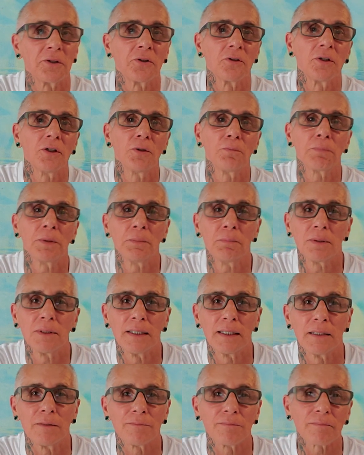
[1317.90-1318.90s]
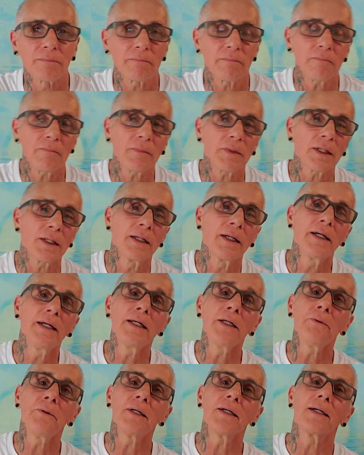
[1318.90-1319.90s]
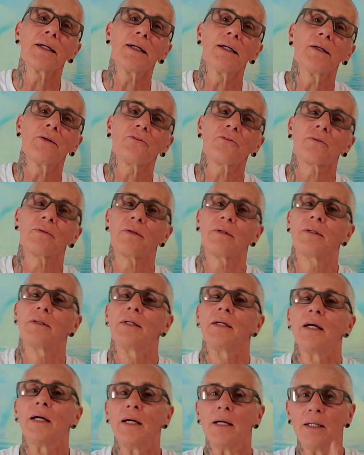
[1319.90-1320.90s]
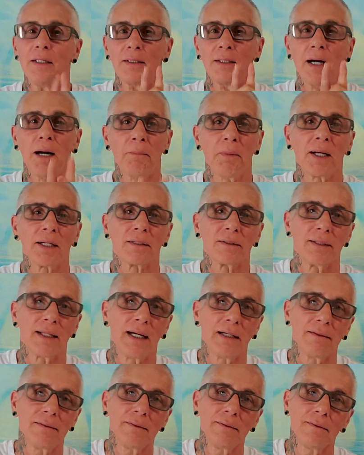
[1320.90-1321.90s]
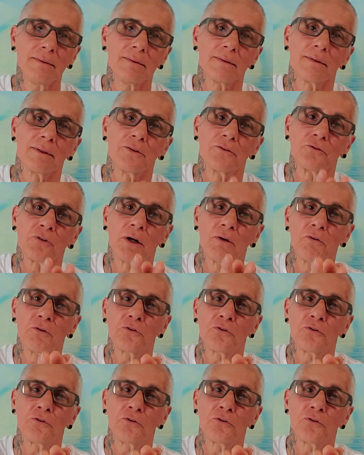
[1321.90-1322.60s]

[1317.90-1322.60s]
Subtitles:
Help people out. Anyway, guys, I'm Michael Allen, Travel